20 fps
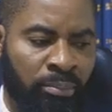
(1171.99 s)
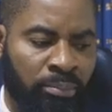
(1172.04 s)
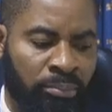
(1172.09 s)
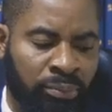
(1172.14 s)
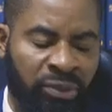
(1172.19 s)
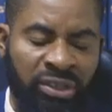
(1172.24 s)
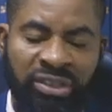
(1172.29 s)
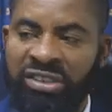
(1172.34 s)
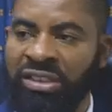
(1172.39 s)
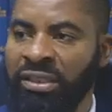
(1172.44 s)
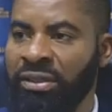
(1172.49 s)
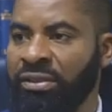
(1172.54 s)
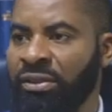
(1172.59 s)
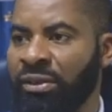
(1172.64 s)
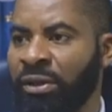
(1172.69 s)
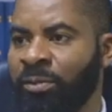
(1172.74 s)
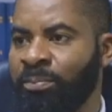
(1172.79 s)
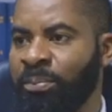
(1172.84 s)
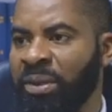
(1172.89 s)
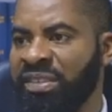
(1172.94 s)
preaching
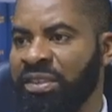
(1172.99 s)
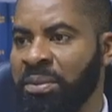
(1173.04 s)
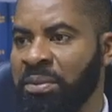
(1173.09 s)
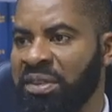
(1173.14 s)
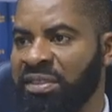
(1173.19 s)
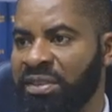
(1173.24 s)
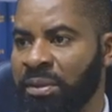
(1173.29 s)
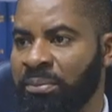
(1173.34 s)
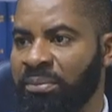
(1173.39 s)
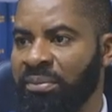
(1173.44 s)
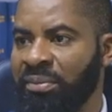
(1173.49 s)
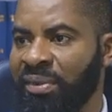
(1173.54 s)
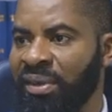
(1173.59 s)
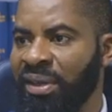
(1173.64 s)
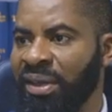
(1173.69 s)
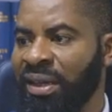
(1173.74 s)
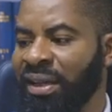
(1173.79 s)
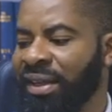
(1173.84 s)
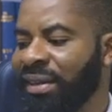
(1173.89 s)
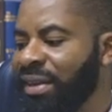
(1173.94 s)
of pessimism,
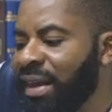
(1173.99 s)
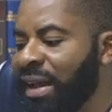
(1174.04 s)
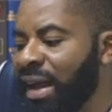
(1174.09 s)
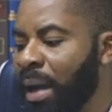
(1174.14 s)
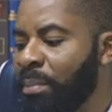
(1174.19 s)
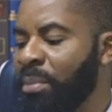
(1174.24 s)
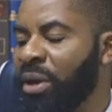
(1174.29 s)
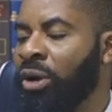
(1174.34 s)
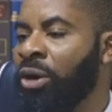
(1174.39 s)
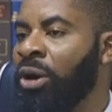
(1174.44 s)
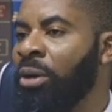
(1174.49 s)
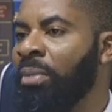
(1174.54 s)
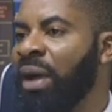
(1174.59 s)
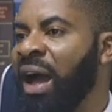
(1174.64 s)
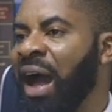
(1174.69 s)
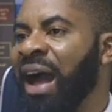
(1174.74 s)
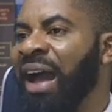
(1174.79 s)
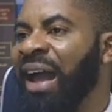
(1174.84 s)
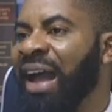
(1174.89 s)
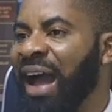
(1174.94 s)
they can become
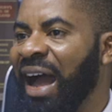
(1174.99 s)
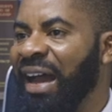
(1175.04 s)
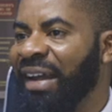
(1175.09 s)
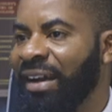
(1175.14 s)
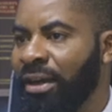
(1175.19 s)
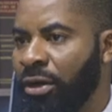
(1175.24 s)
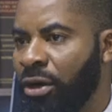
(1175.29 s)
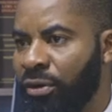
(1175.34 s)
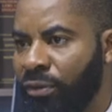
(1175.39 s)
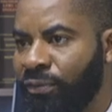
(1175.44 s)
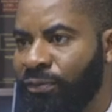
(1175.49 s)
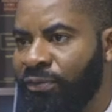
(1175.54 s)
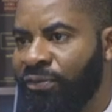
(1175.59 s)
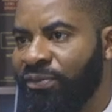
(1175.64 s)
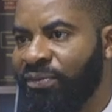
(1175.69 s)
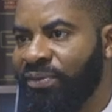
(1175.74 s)
angered enough